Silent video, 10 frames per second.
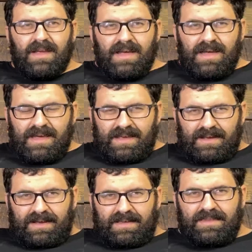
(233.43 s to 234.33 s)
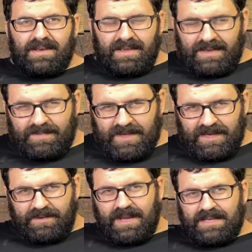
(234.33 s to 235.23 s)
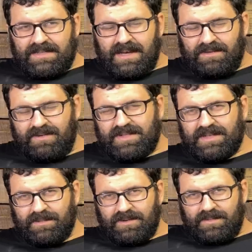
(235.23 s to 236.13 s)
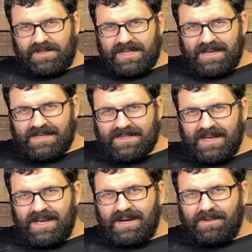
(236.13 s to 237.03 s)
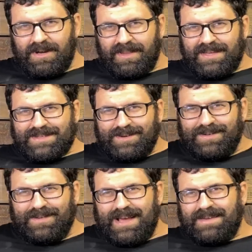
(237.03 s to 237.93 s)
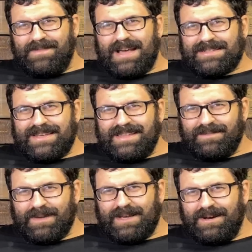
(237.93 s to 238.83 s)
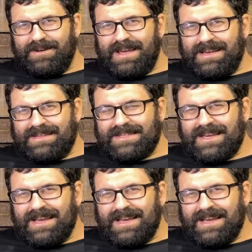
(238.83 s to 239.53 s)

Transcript: a uh, than like a Pagoda SL or a similar Mercedes. Really, sort of like Messi, the Pagoda is